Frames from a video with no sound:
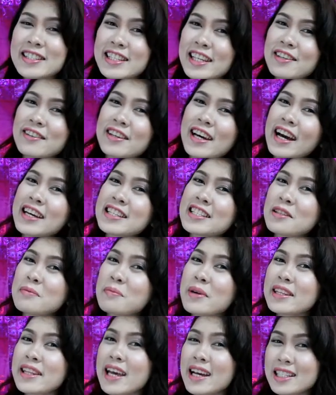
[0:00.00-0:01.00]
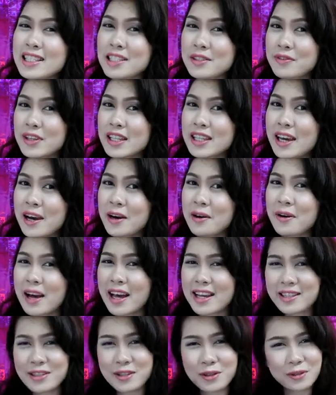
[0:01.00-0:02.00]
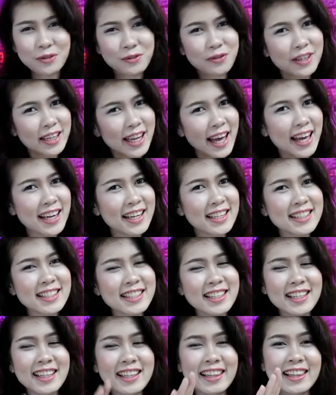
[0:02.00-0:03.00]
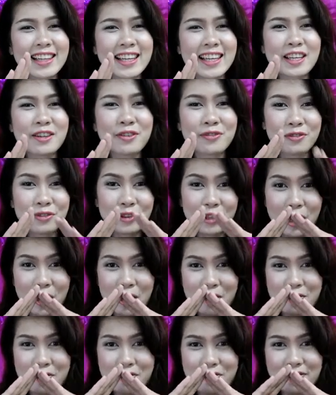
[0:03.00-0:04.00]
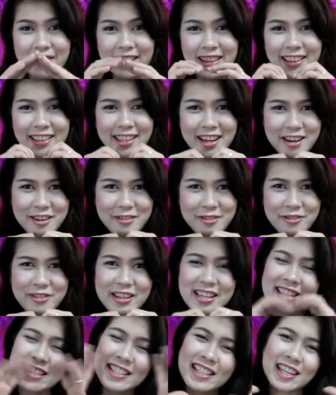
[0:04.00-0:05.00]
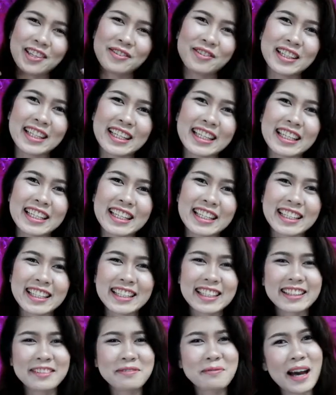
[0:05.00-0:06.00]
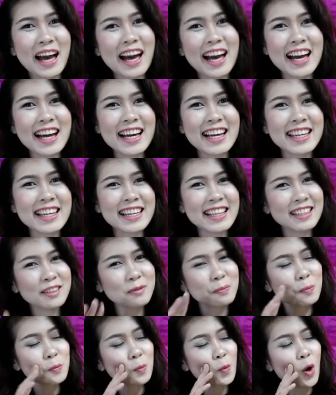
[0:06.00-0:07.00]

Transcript: see you guys in my next video and don't forget, please love, love Genwinly. Goodbye!